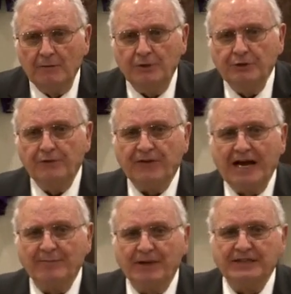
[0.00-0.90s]
When you
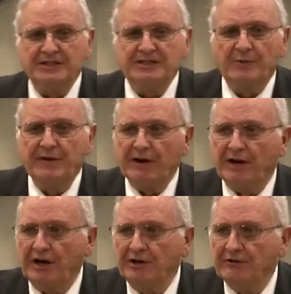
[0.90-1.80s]
find places where they're
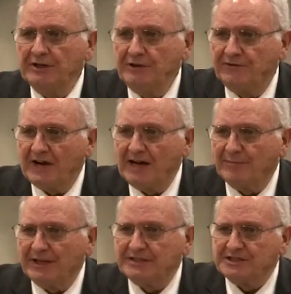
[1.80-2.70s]
hungry, you find
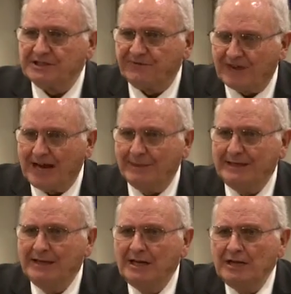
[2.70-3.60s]
places of
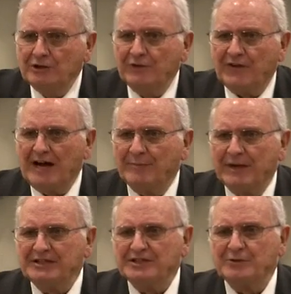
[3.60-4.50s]
famine, you find
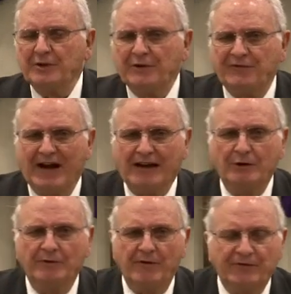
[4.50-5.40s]
places where they're
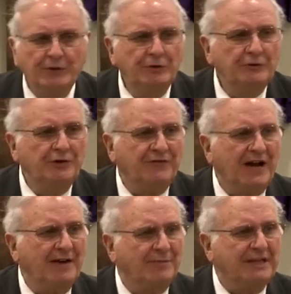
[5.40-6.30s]
fighting over food, you
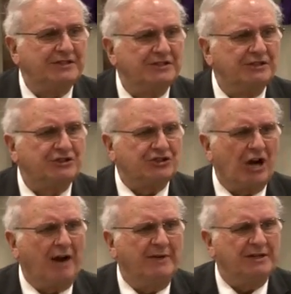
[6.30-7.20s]
find places they're
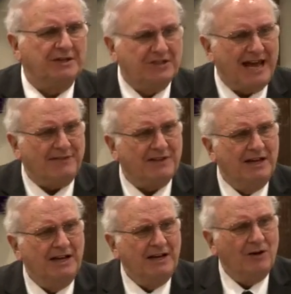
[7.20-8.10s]
starving to death.
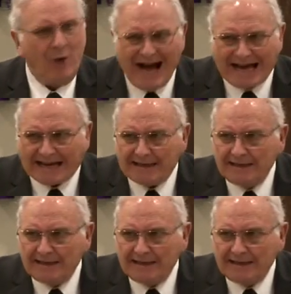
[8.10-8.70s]
Why?